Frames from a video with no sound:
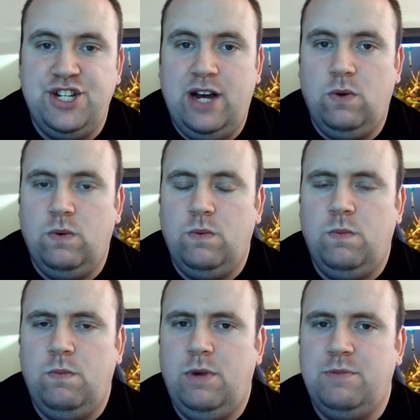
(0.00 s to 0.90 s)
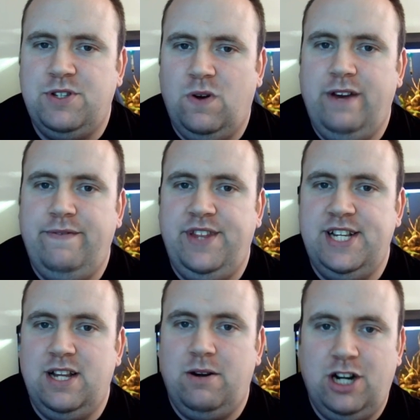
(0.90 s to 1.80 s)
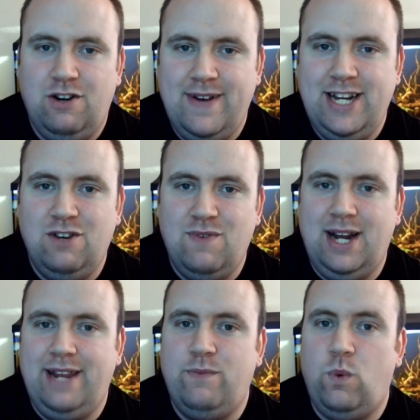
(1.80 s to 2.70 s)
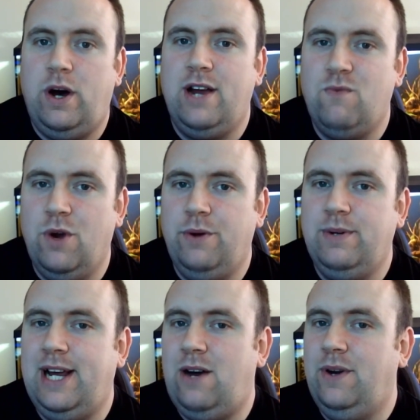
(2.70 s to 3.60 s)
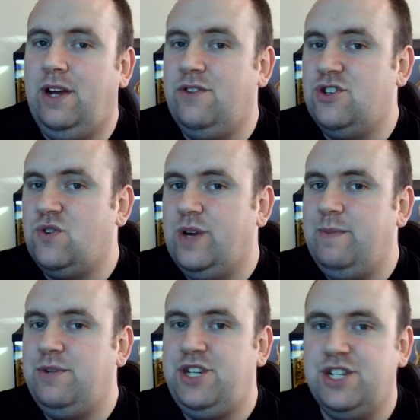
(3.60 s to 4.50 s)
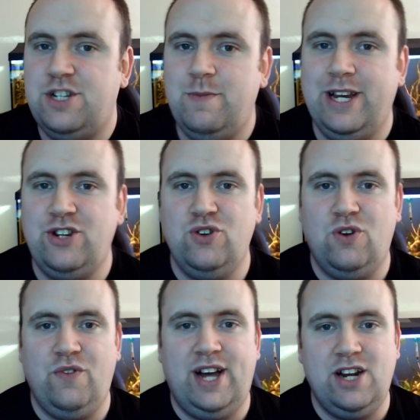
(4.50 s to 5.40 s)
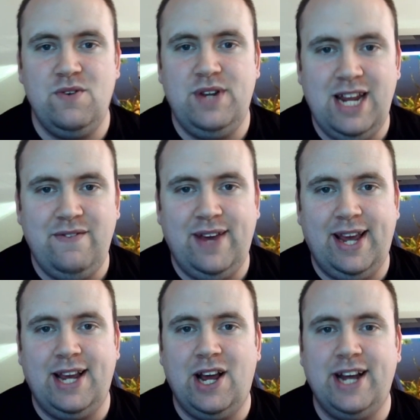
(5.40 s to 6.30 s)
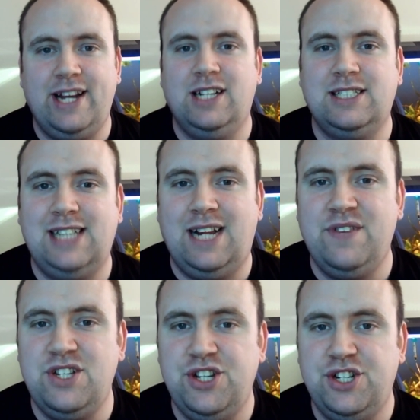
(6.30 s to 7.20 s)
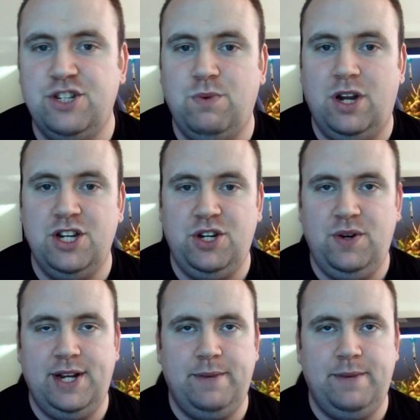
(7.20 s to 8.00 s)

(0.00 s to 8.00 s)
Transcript: Now I'm sorry for this, I'm going to read directly what I wrote down on the script just to make sure that I don't deviate and I can understand this just as well as you did.